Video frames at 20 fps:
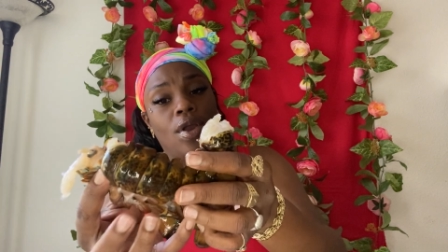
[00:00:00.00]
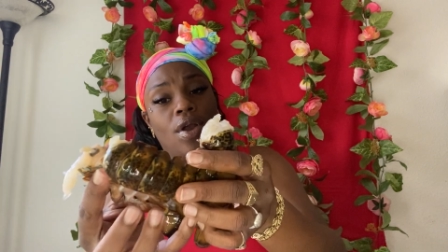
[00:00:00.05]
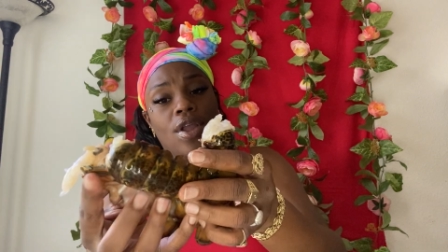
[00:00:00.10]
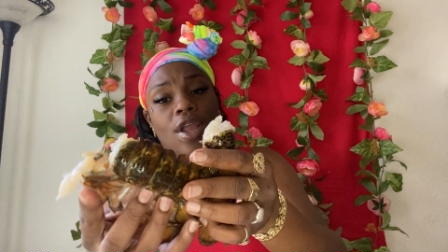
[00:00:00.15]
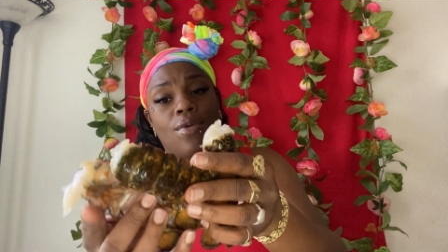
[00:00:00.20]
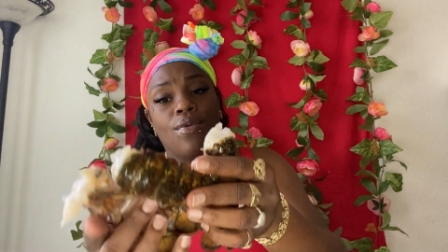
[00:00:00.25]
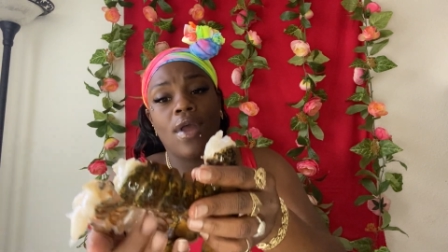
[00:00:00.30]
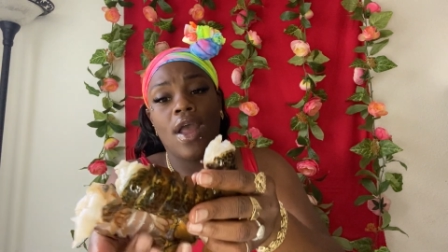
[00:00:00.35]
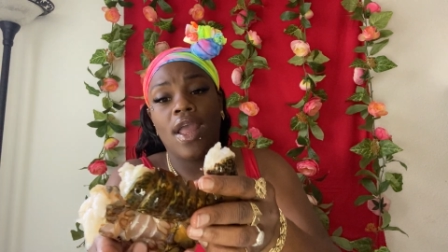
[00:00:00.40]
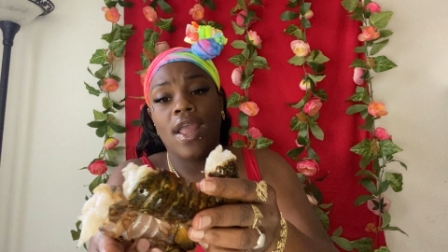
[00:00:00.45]
gonna
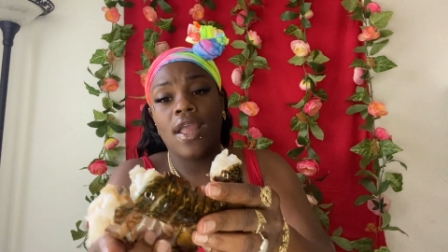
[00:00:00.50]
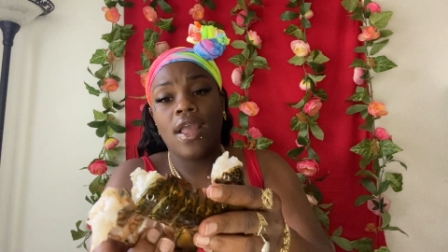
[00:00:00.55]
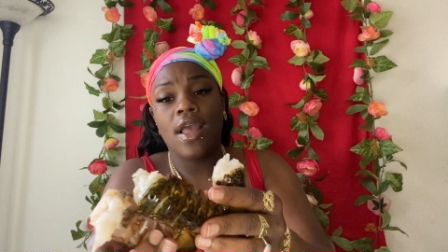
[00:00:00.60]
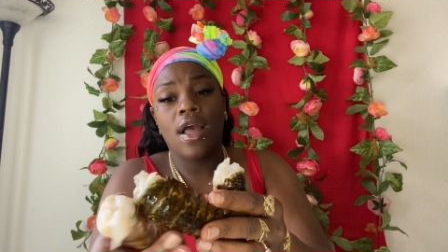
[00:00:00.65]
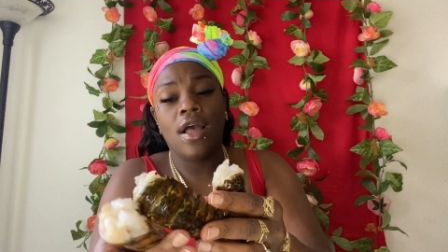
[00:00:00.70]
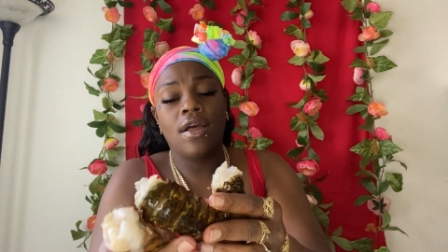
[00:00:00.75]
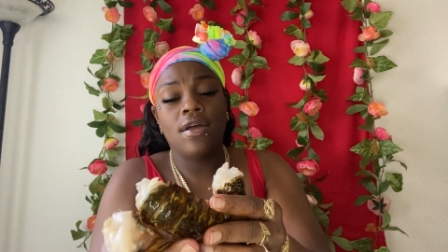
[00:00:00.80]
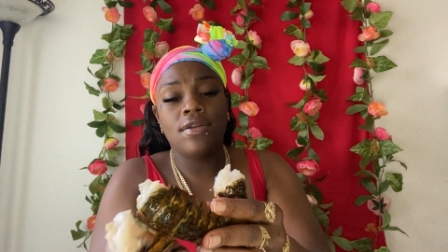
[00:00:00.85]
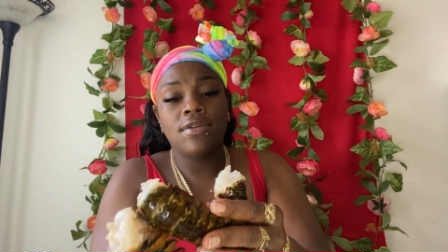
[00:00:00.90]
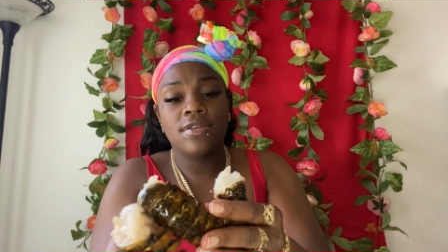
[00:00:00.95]
get right.
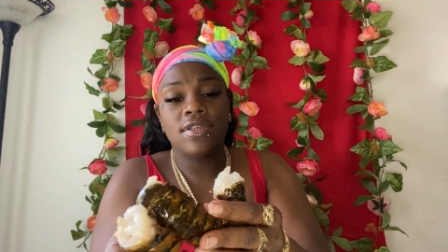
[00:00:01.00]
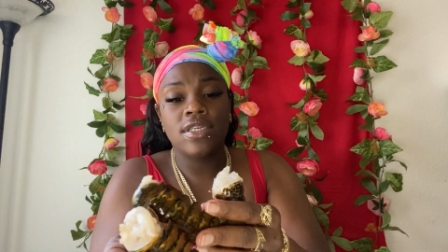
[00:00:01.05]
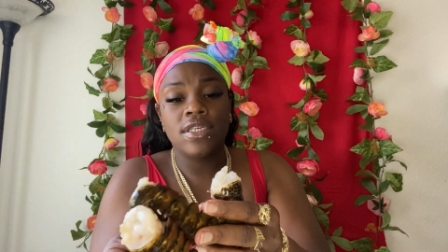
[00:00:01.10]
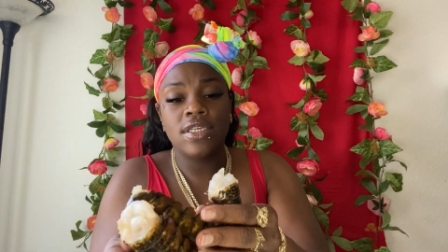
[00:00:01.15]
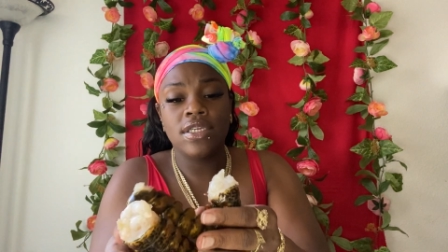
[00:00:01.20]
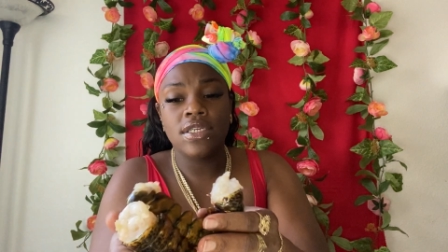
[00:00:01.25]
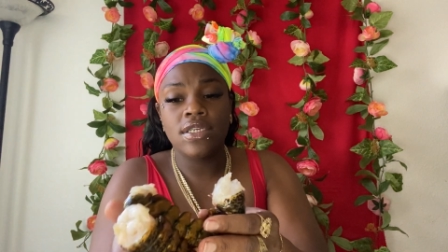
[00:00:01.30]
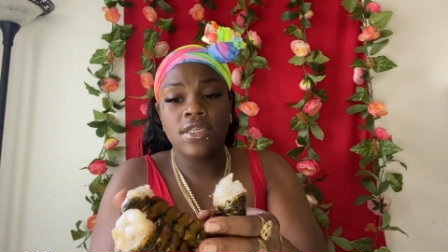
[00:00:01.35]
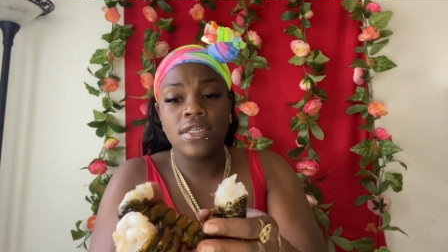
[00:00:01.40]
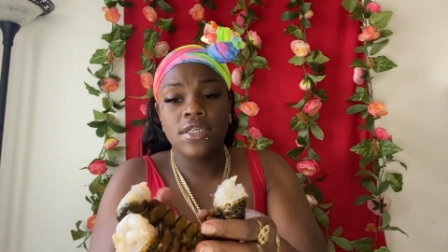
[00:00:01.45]
I don't
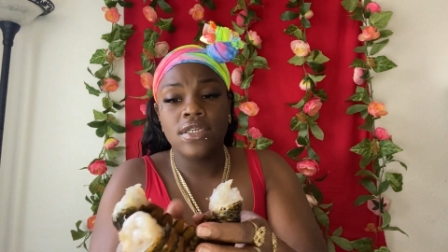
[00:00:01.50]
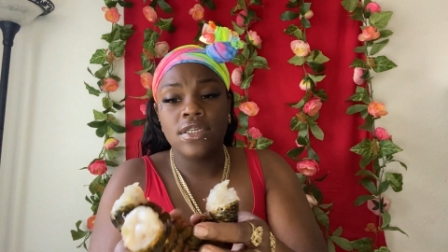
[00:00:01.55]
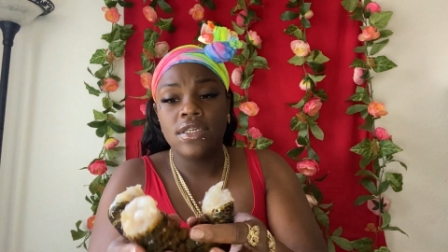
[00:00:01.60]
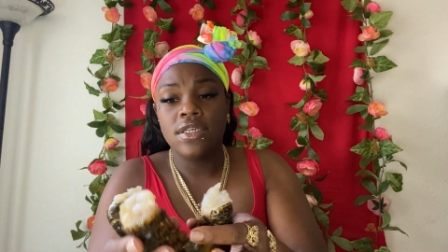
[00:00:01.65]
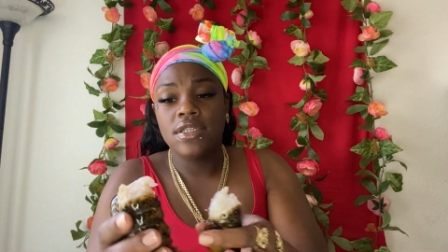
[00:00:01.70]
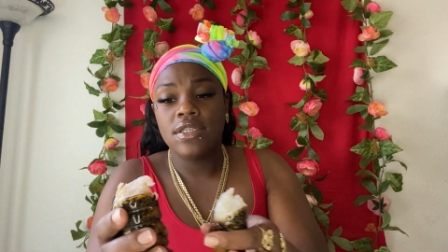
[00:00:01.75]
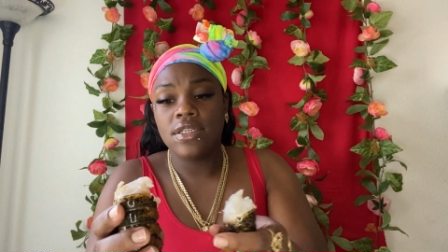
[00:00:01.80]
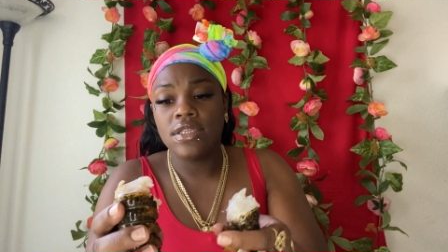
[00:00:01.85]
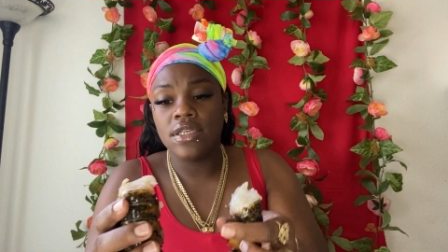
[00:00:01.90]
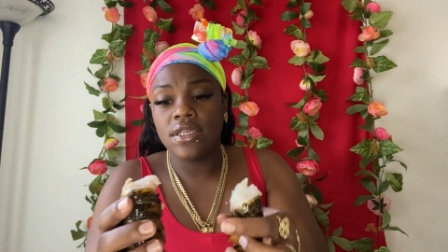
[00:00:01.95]
see
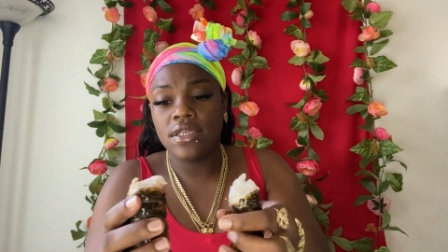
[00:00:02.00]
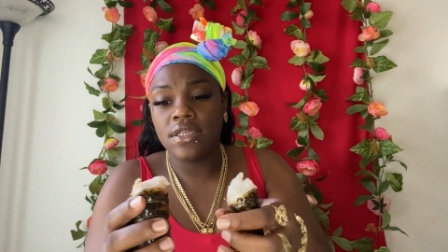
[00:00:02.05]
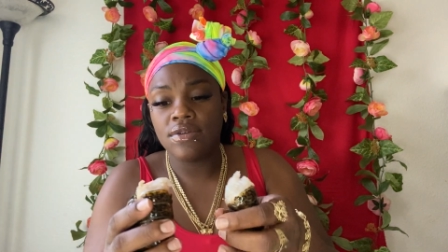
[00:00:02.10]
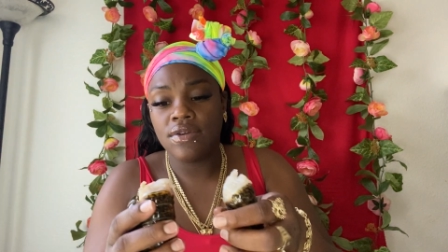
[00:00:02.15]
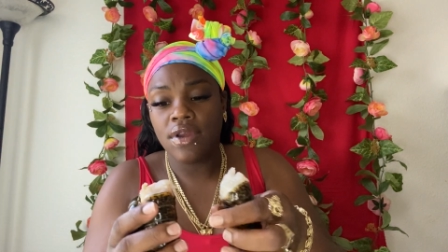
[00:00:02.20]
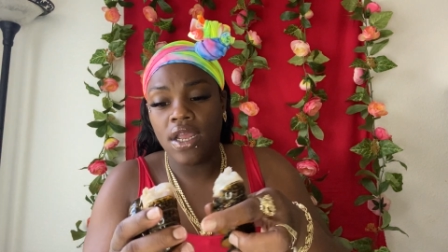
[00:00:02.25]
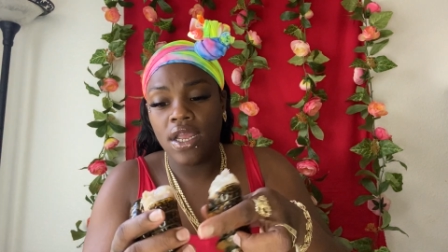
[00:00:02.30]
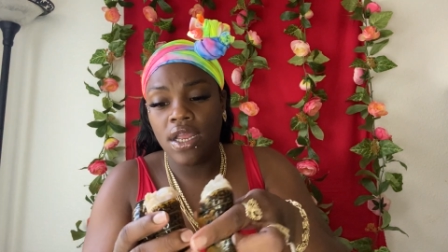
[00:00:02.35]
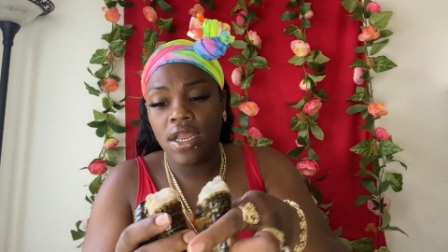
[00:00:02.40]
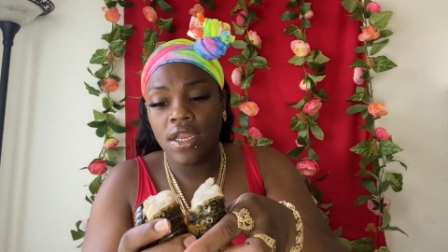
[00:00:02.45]
this
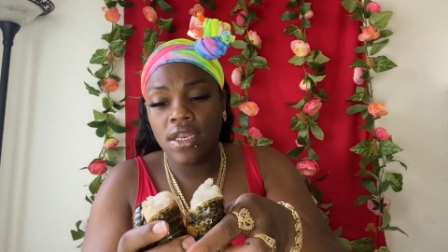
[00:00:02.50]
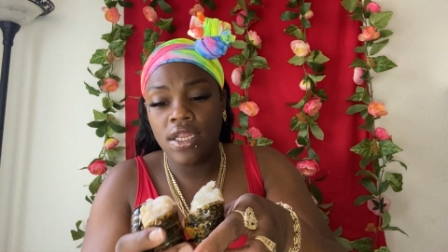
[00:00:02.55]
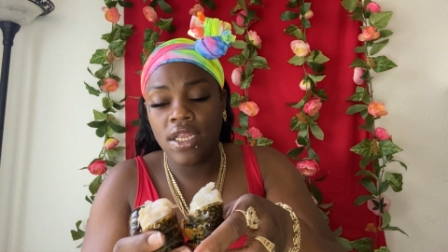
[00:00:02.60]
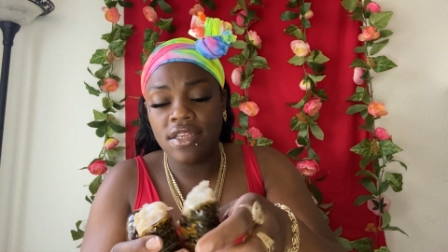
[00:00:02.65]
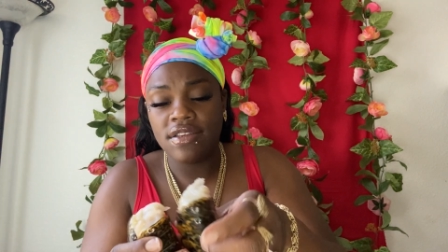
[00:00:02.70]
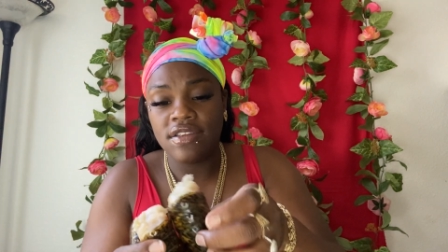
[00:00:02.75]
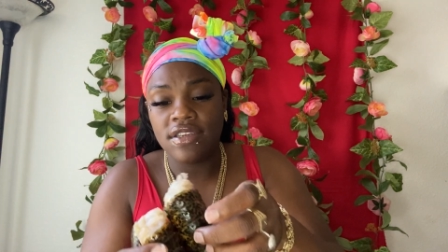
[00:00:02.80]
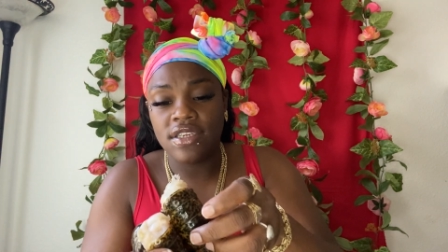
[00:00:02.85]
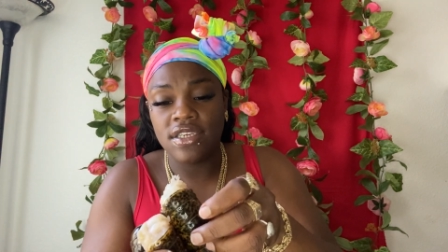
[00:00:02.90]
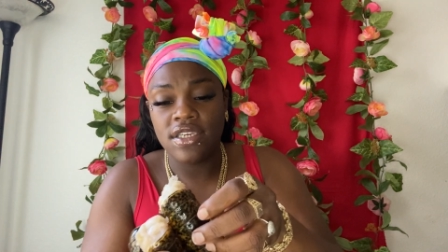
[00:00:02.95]
right here.
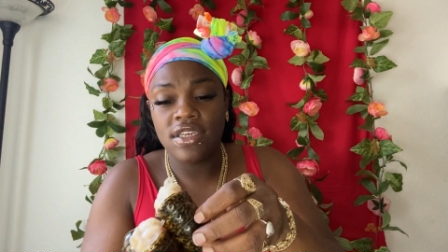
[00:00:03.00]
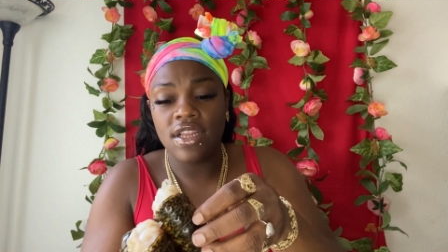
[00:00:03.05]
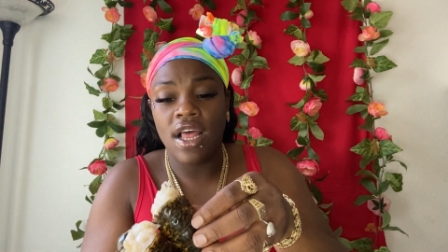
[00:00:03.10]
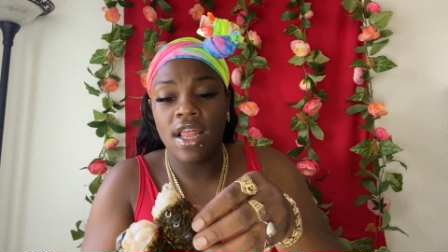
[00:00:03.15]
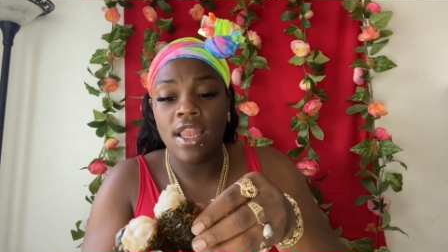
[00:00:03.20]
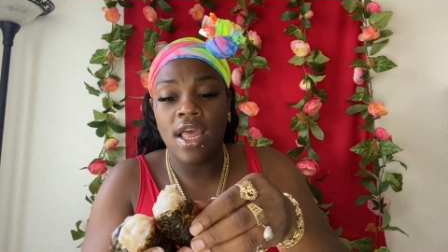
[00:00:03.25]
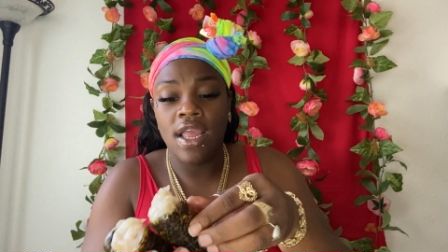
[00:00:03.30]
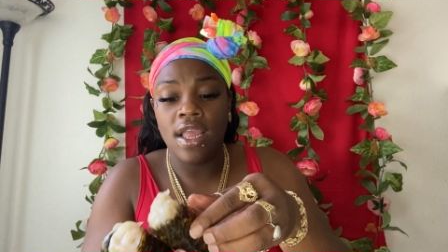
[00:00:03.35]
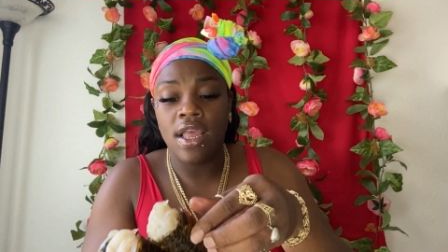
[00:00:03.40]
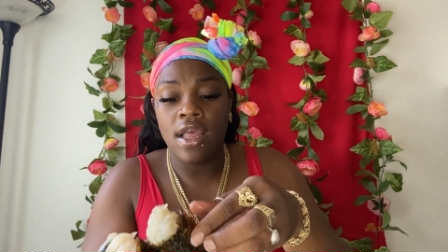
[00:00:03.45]
This the shit I
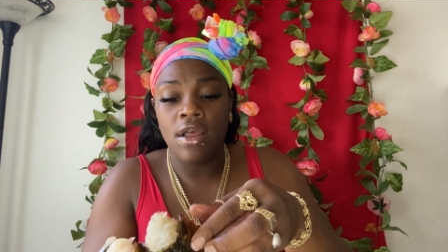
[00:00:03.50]
like.